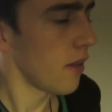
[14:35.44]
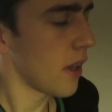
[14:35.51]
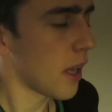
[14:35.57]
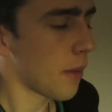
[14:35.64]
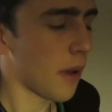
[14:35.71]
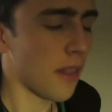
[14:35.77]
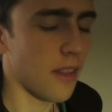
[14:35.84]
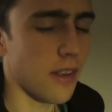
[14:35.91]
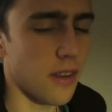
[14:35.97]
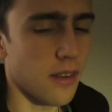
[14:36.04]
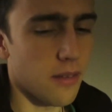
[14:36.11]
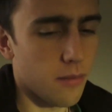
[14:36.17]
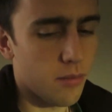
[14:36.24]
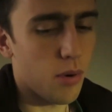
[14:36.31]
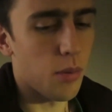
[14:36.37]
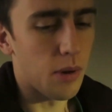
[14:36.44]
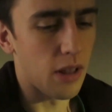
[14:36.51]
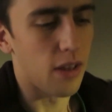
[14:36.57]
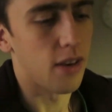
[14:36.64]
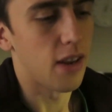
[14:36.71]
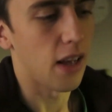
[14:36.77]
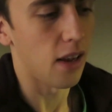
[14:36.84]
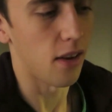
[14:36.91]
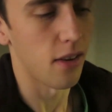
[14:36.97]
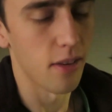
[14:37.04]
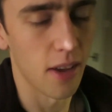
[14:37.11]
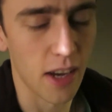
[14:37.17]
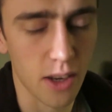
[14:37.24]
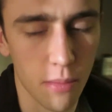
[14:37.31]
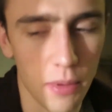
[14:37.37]
Thinking about the probably the Dell
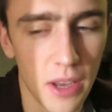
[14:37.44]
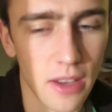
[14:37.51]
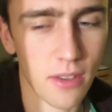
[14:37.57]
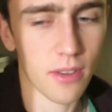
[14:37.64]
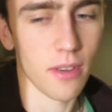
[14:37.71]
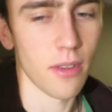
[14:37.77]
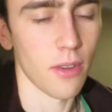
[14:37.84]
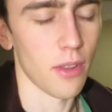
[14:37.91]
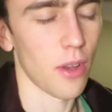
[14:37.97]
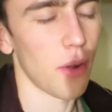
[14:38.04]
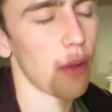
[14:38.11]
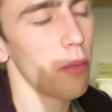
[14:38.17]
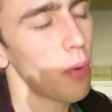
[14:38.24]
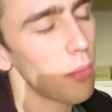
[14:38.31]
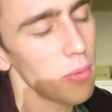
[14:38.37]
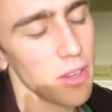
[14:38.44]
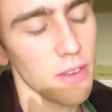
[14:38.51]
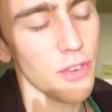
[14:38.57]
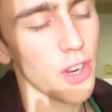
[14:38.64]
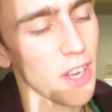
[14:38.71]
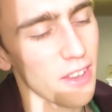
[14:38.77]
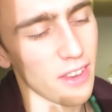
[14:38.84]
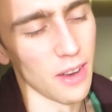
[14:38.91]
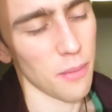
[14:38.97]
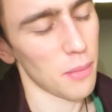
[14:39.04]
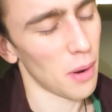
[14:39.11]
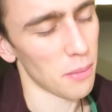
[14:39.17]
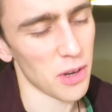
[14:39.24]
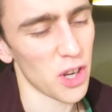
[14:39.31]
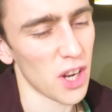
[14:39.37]
XPS, although the problem is if she gets that I
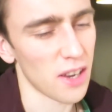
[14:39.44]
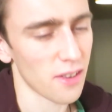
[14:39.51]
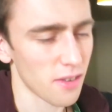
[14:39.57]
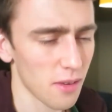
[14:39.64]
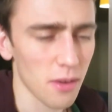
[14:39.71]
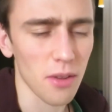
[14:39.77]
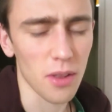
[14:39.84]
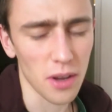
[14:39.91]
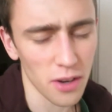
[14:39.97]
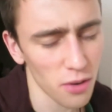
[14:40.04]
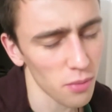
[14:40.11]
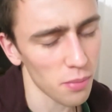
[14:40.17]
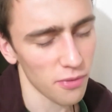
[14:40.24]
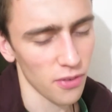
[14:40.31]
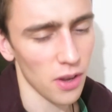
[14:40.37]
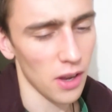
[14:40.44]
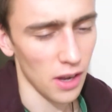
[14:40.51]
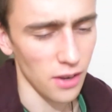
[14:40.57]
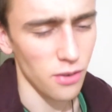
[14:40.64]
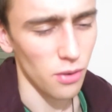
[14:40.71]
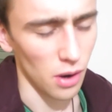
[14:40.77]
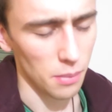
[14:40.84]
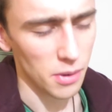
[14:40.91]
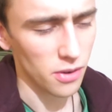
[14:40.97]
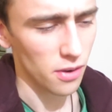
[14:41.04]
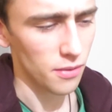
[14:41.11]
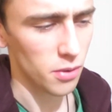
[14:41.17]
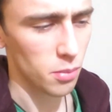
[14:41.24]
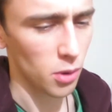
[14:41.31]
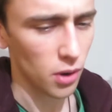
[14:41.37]
might be jealous. Although I do prefer, I do like my
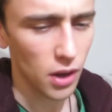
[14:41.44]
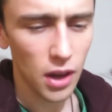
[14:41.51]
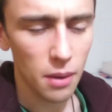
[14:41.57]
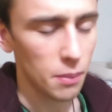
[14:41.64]
Surface Book.